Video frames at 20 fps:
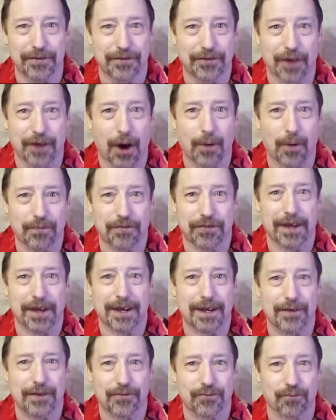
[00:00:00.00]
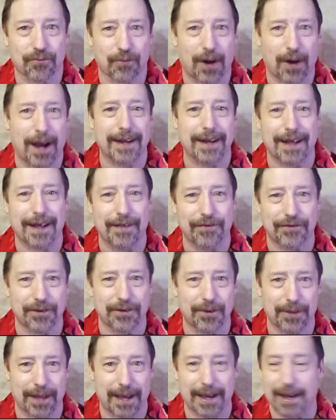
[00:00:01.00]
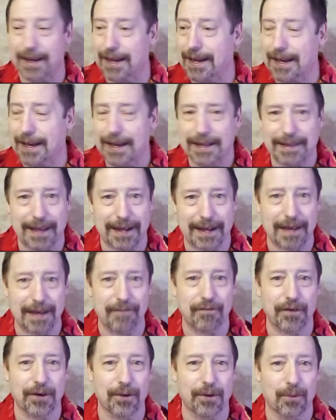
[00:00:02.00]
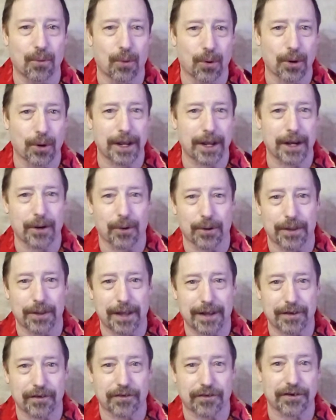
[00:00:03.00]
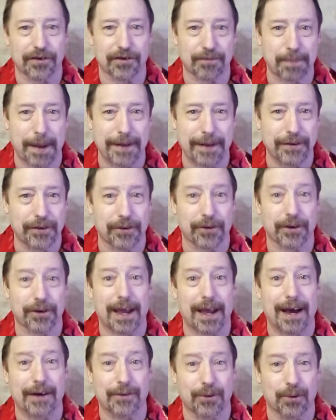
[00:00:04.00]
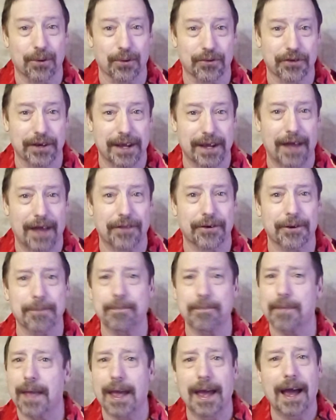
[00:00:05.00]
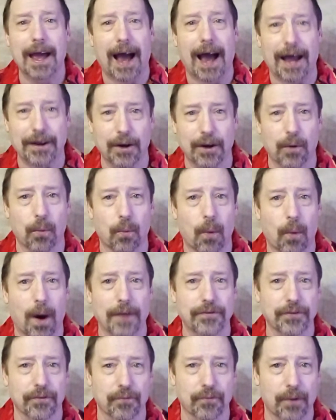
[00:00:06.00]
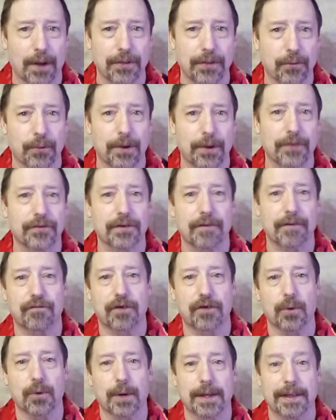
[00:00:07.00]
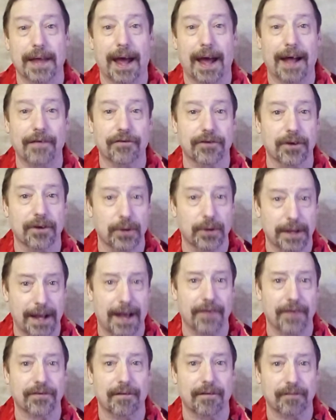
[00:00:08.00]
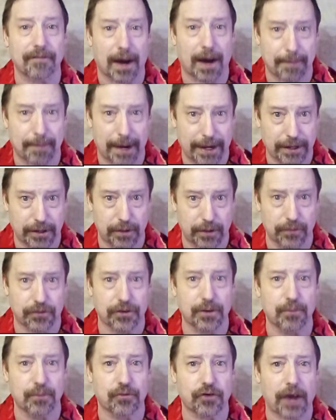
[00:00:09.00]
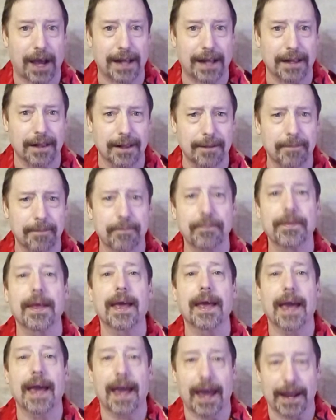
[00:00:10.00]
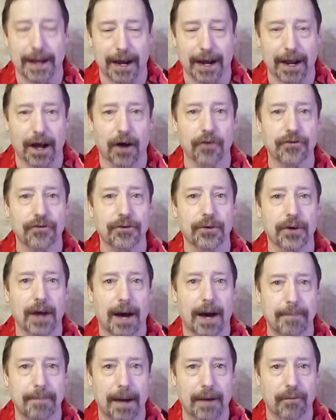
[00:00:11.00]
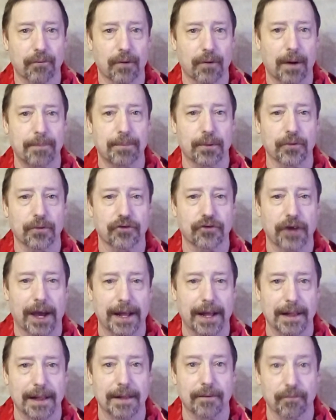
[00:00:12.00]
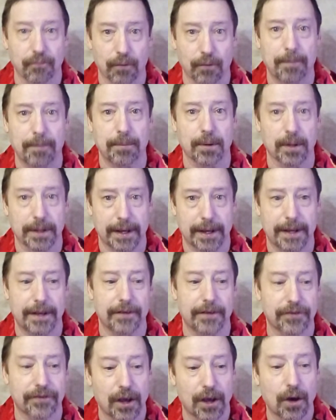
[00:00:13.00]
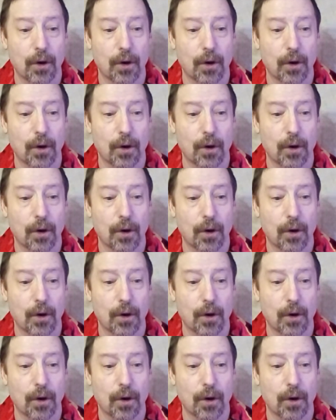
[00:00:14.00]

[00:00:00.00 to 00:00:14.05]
don't think is right, and so they give you a warning, or they just suspend your account altogether. I don't want to run the risk of doing that. So yes, I've got my YouTube channel, and I also got my Rumble channel. Rumble is